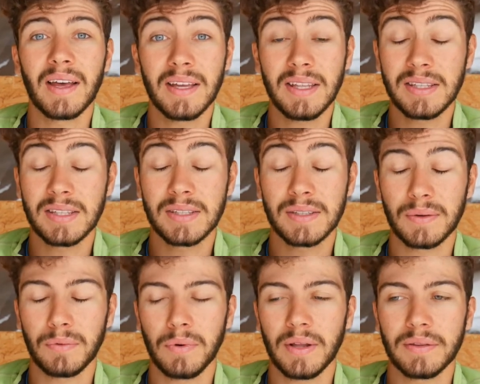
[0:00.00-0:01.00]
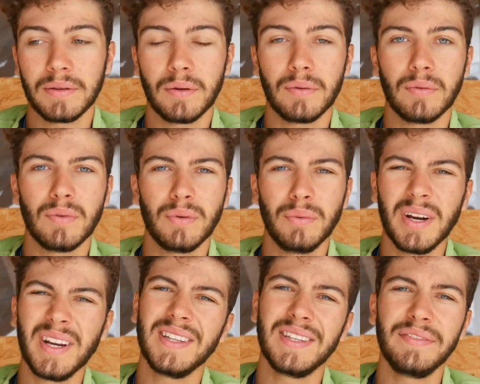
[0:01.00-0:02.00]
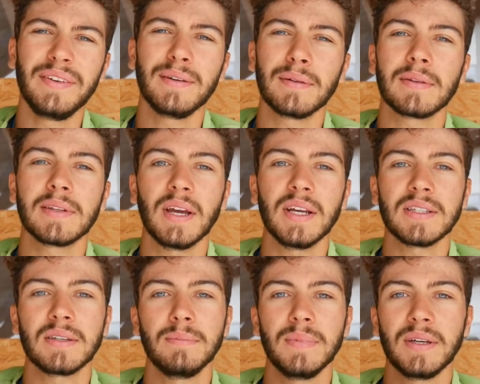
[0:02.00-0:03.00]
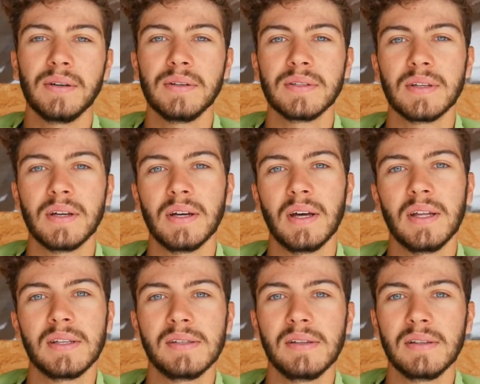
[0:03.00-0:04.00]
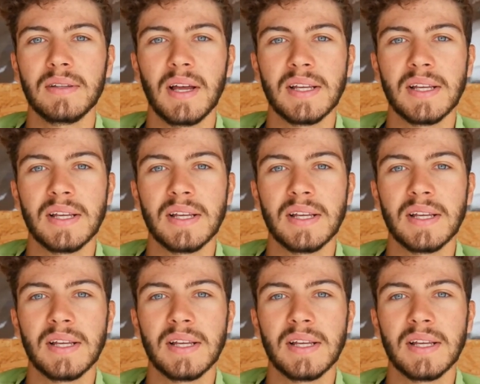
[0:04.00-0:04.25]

It's one really difficult task because it's not